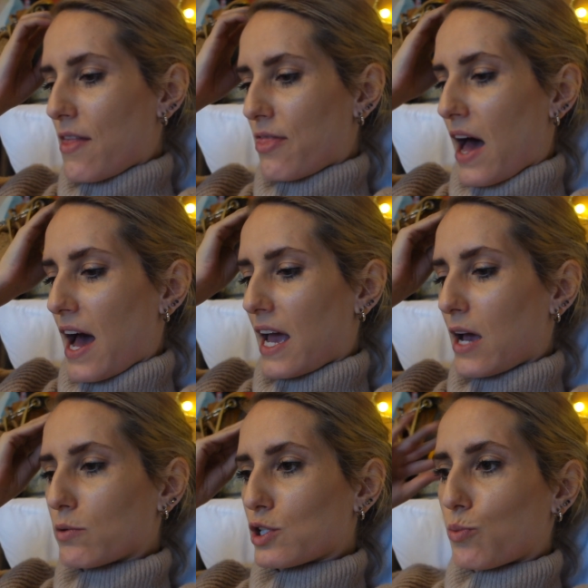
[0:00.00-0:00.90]
that
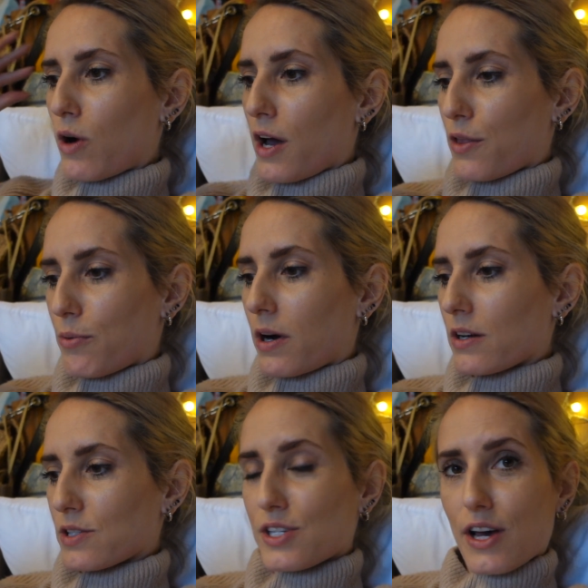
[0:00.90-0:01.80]
it was a
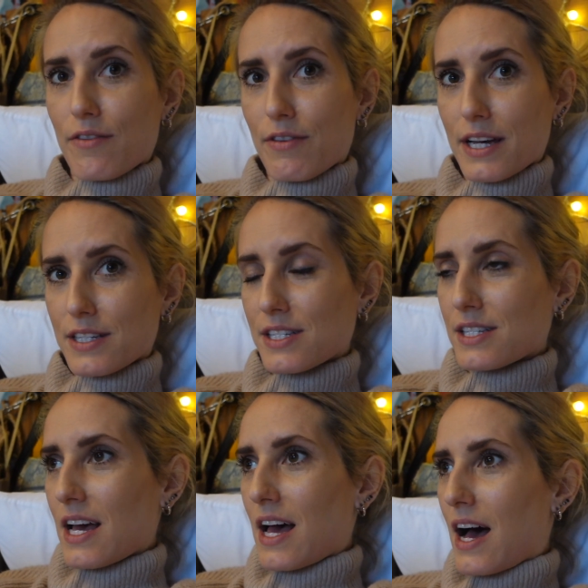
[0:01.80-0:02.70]
worthwhile service,
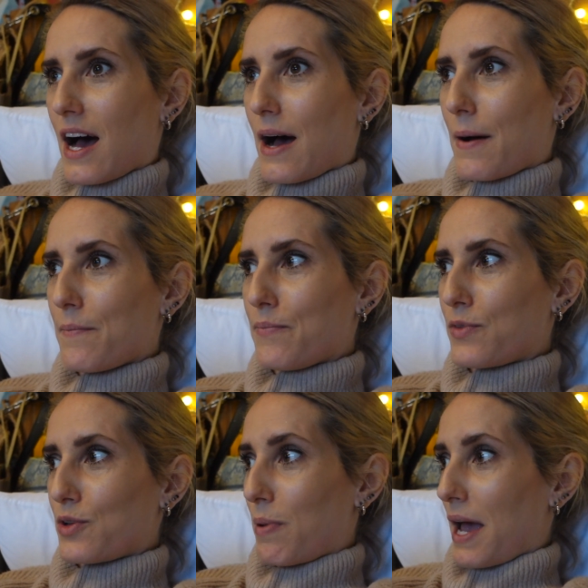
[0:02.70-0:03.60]

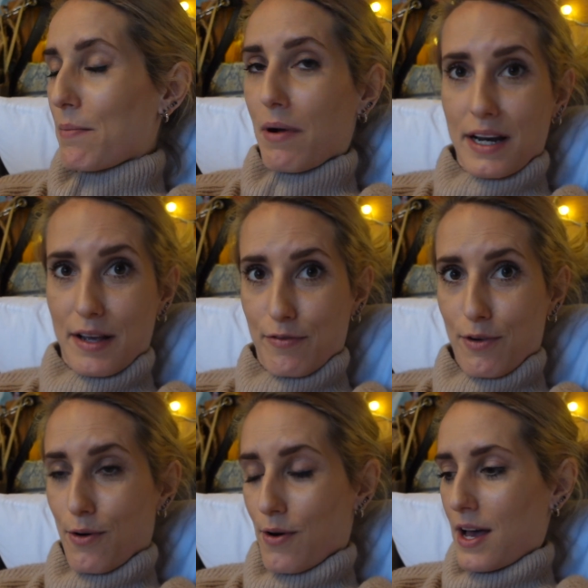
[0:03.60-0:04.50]
to pay money
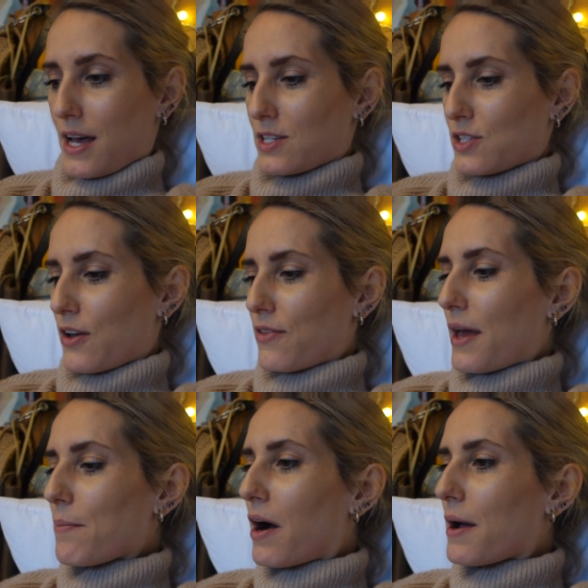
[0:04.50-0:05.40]
for. So
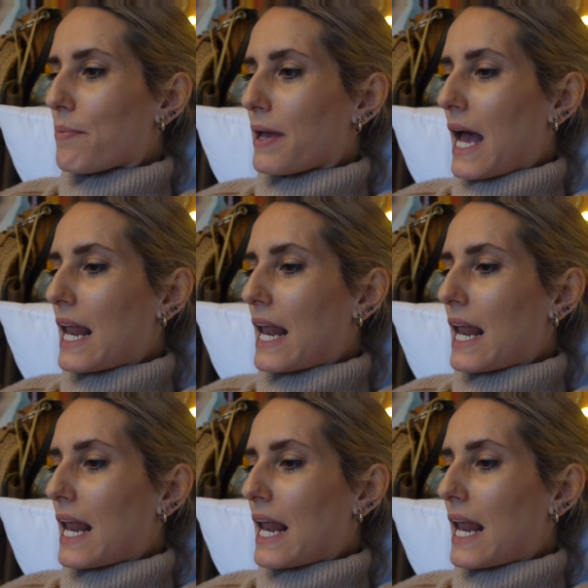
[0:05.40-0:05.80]
they might be